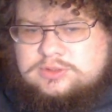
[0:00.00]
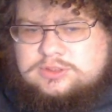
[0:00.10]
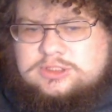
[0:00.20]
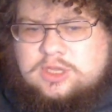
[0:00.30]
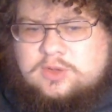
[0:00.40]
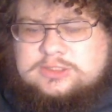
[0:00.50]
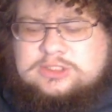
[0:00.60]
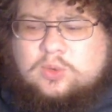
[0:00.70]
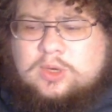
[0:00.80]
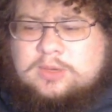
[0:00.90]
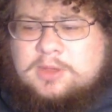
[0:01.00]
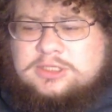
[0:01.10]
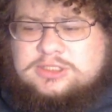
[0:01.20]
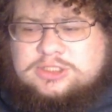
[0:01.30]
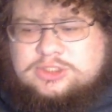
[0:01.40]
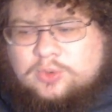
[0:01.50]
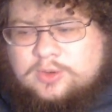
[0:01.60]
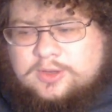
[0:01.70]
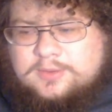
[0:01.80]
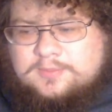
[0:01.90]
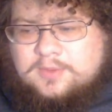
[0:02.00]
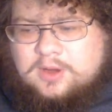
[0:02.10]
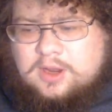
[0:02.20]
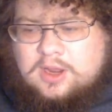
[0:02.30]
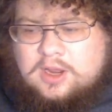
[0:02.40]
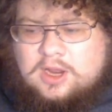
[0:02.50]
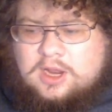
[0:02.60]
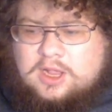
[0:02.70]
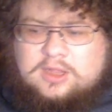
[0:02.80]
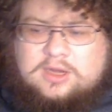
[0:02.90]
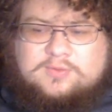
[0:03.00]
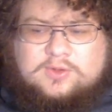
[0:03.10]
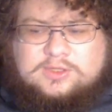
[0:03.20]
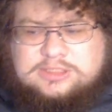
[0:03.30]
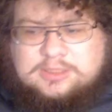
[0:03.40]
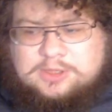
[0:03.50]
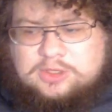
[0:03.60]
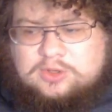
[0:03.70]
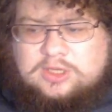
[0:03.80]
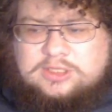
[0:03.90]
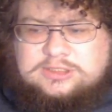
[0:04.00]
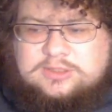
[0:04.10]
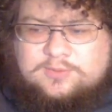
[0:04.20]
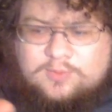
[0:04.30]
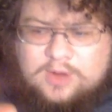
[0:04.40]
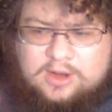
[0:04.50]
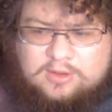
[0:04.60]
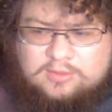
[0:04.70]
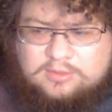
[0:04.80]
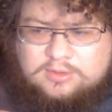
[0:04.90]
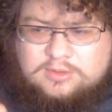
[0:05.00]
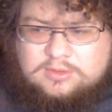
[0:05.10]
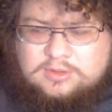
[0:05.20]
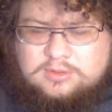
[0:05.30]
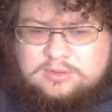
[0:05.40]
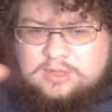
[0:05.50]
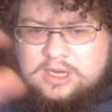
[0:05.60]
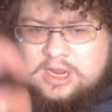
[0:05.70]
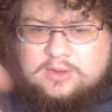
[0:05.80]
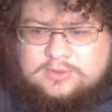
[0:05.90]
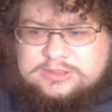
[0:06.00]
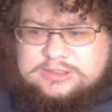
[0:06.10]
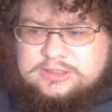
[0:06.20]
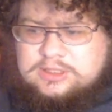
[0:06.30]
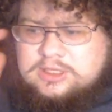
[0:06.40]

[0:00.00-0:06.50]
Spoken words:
So it's $20 to join, and then if you exhibit, you get a silver round ounce,